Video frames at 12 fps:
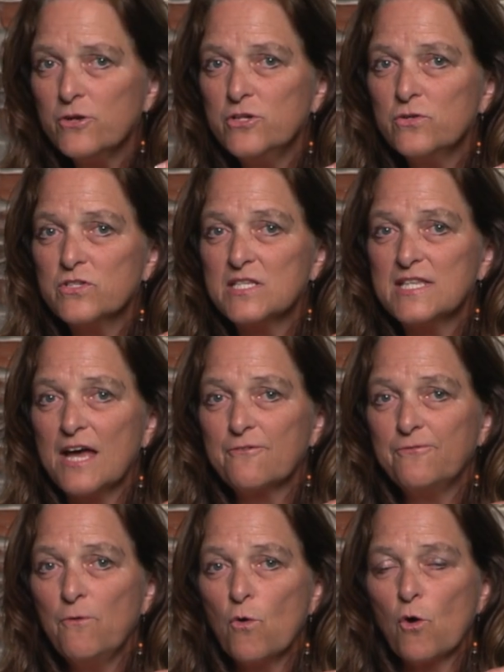uses that
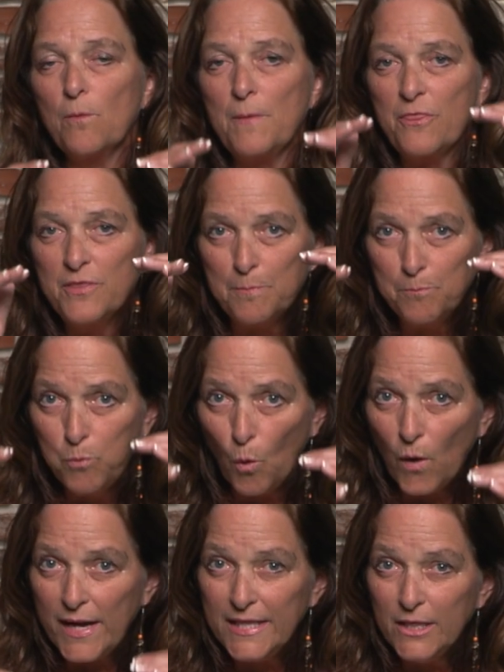form, the
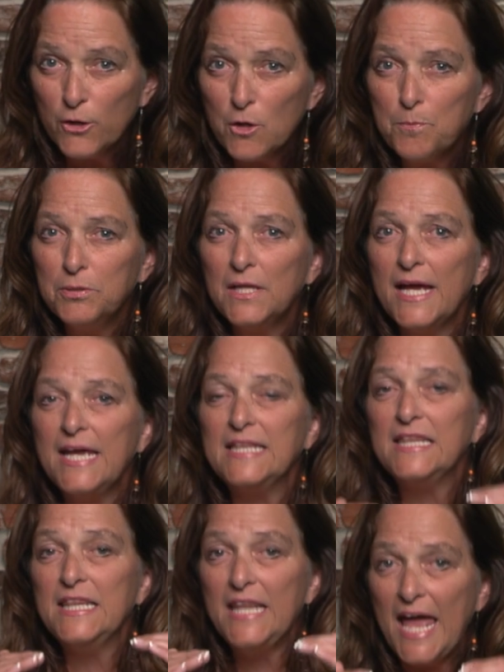boilerplate
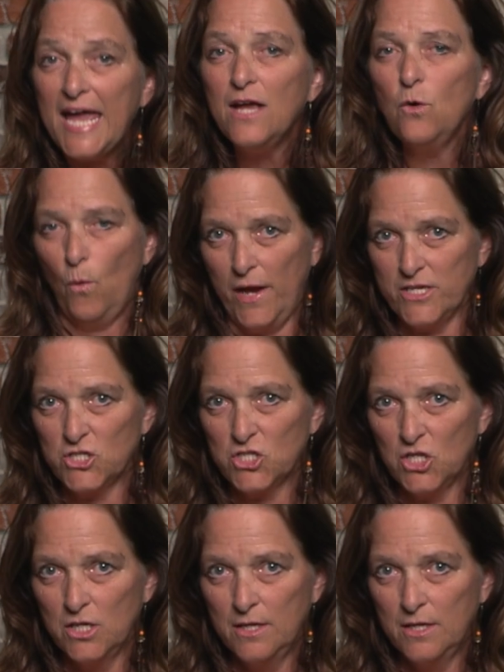language